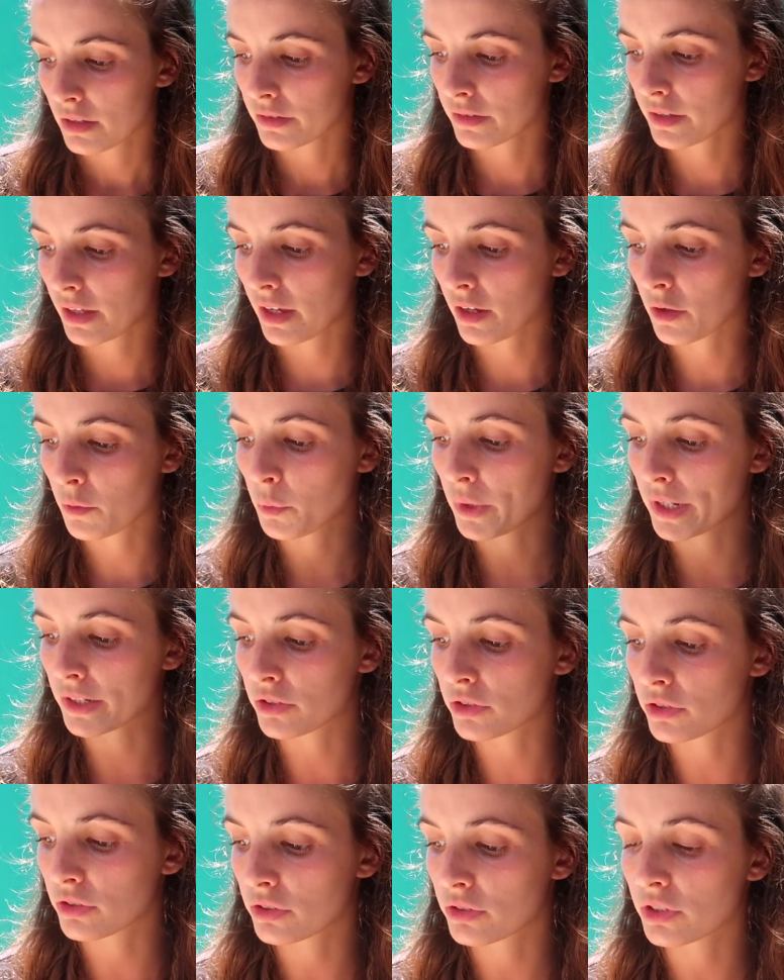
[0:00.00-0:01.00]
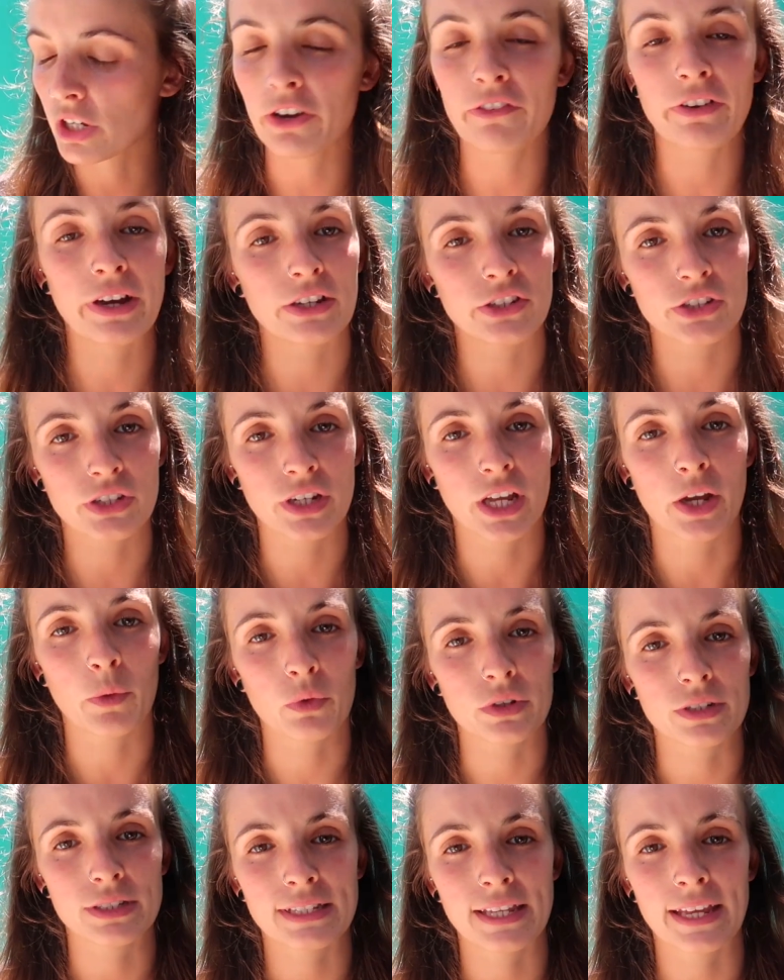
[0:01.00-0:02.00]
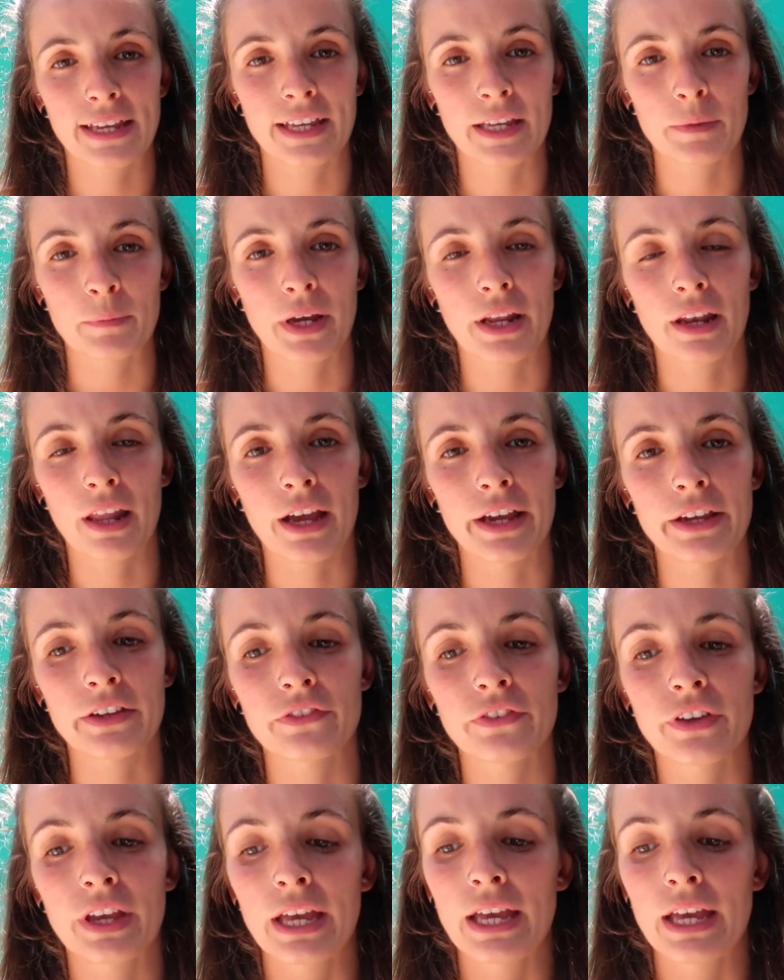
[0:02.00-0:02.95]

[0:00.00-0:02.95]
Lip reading: seeing which direction I want to take in my life,